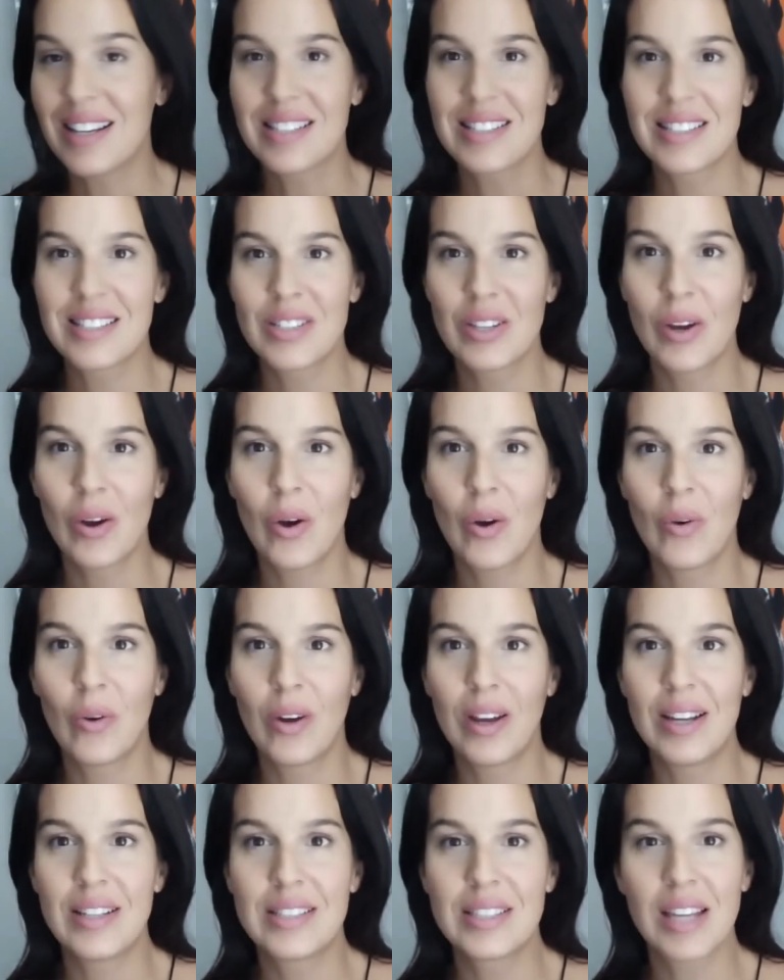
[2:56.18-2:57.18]
Yes,
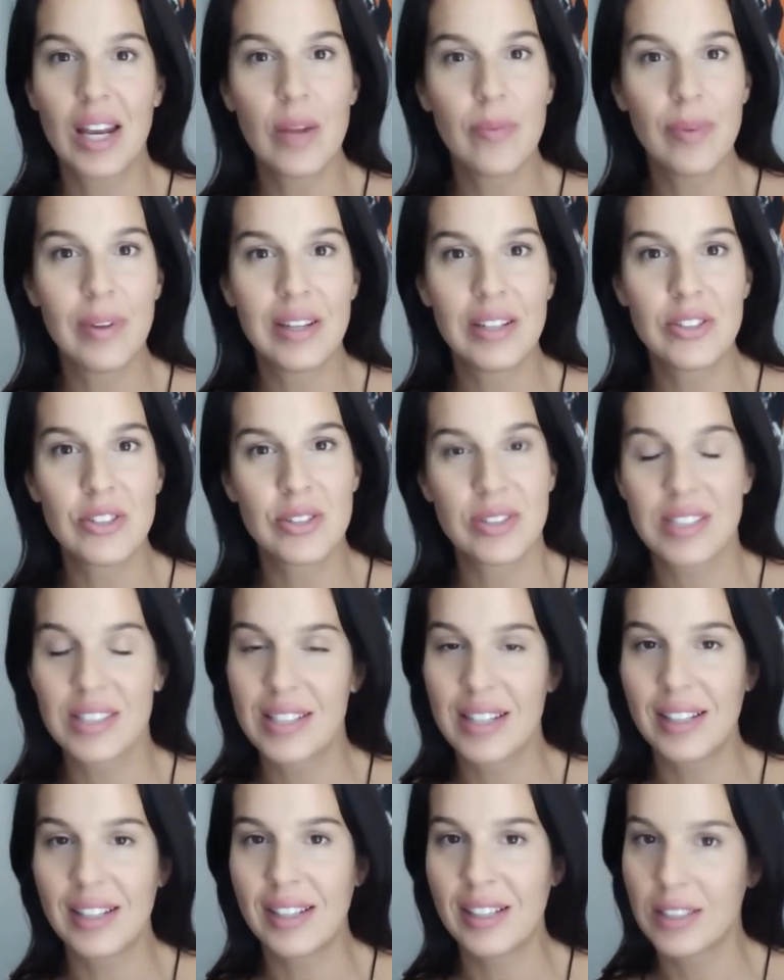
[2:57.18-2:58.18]
so it's going to be an
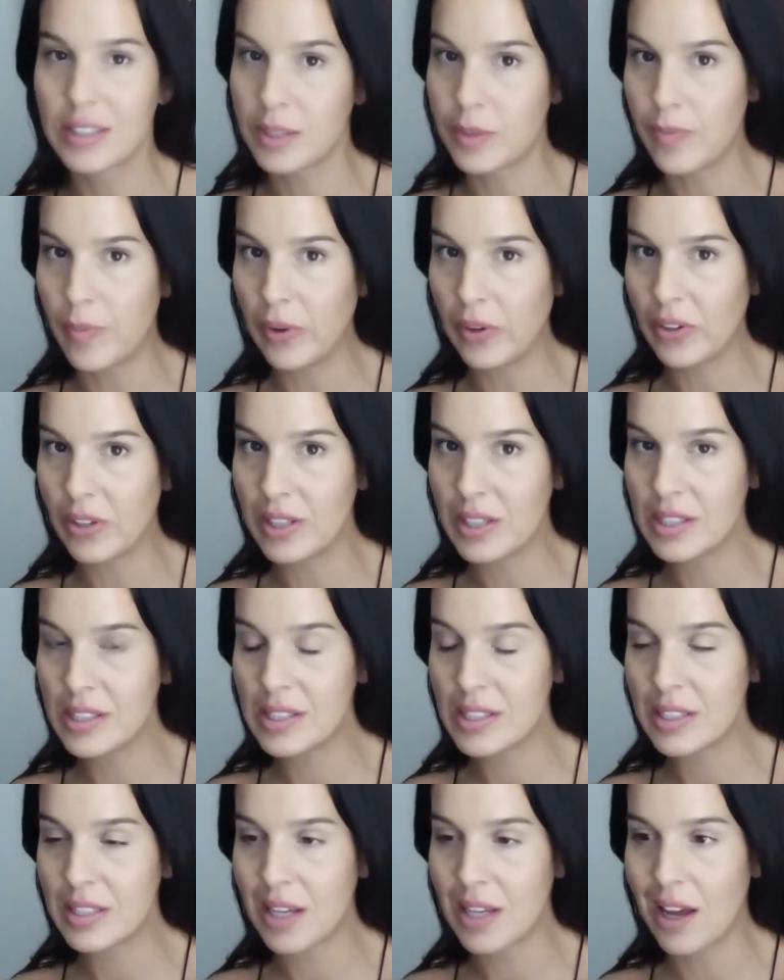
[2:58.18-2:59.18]
interesting
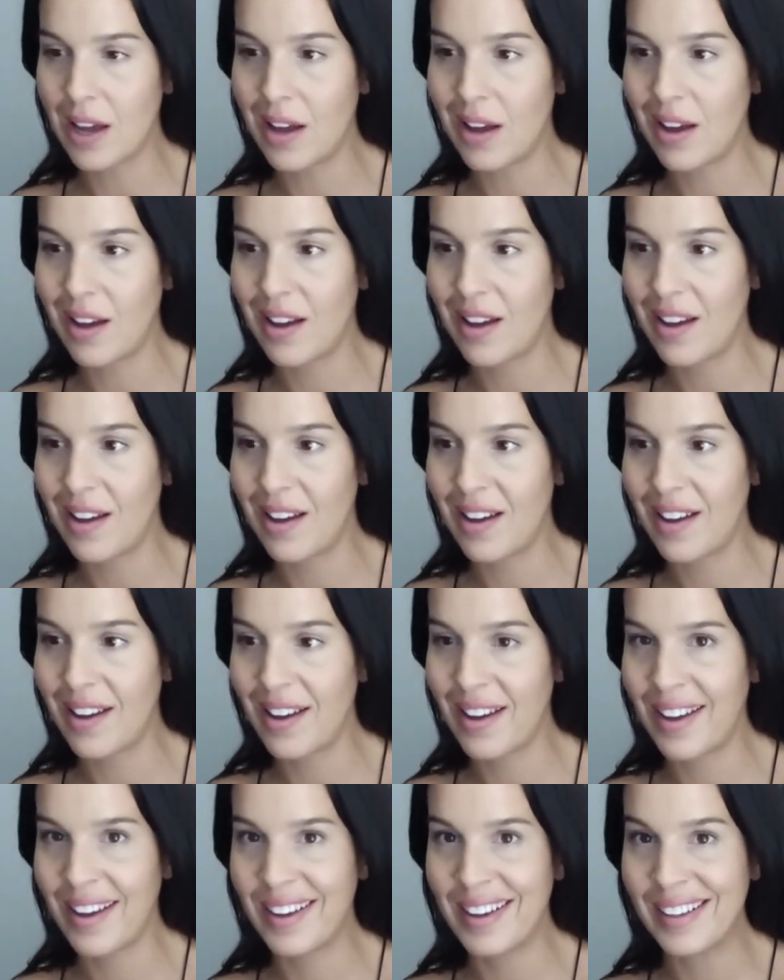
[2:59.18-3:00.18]
experience.
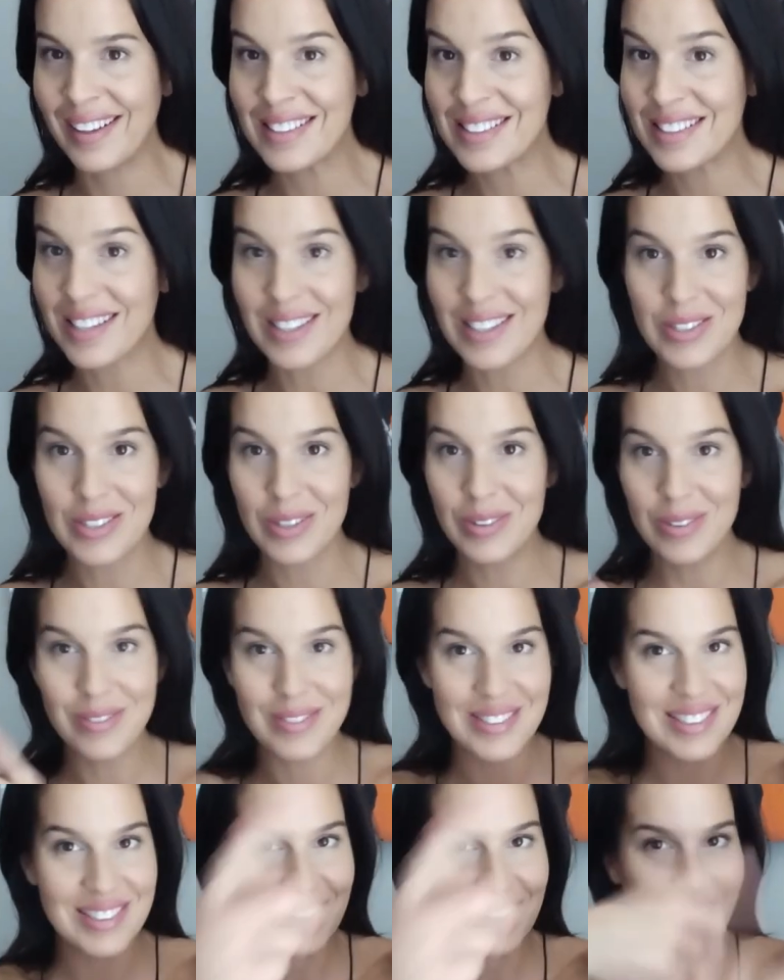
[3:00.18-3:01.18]
Uh, stay
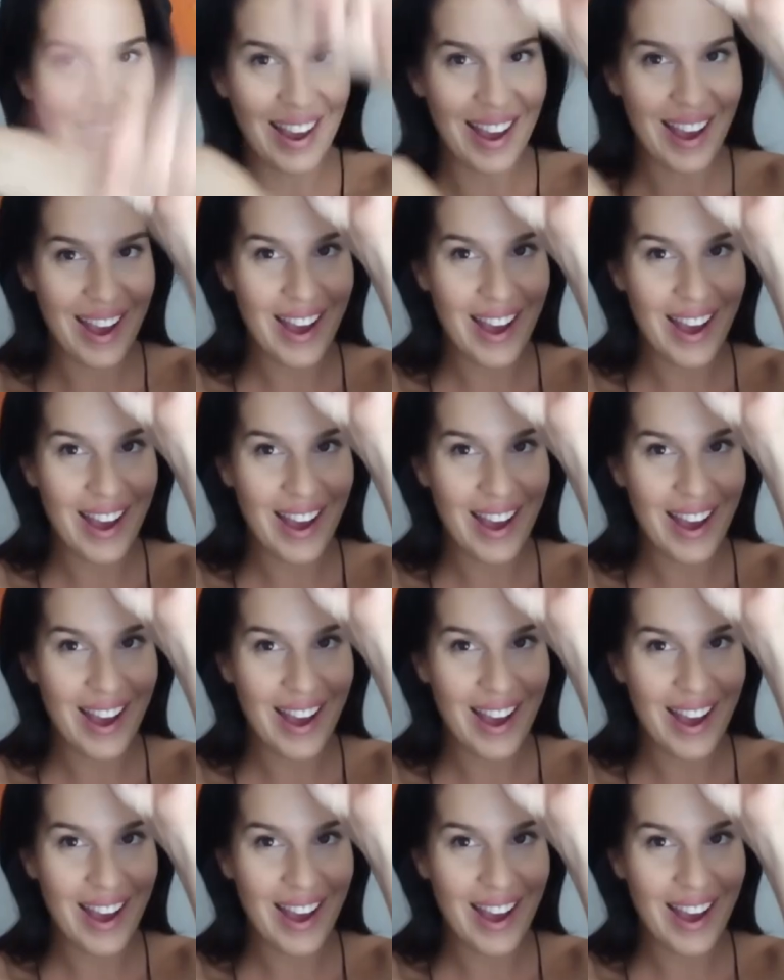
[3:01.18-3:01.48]
tuned